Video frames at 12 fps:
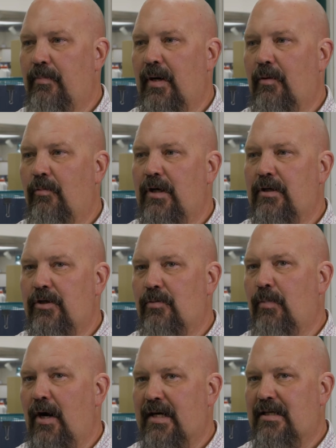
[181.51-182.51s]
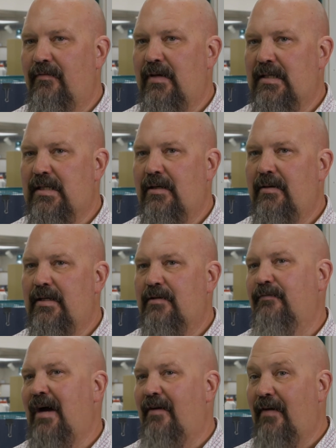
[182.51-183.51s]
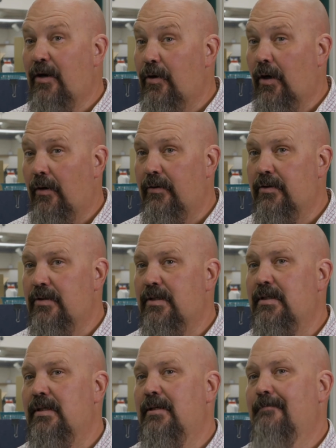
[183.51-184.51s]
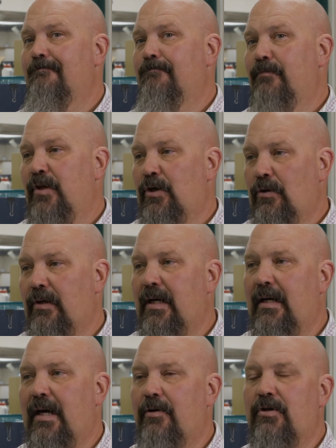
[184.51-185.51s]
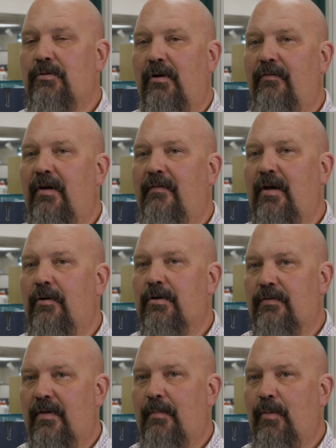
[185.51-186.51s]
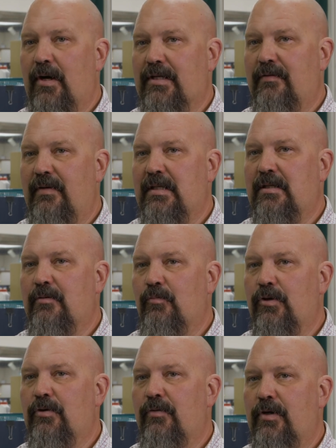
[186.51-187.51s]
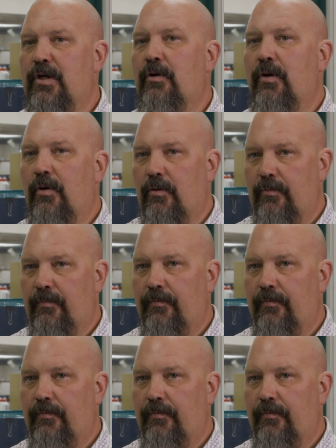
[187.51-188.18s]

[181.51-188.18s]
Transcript: but when your box of insulin is $500, you're looking at $125 for that box of insulin when you're in the donut hole.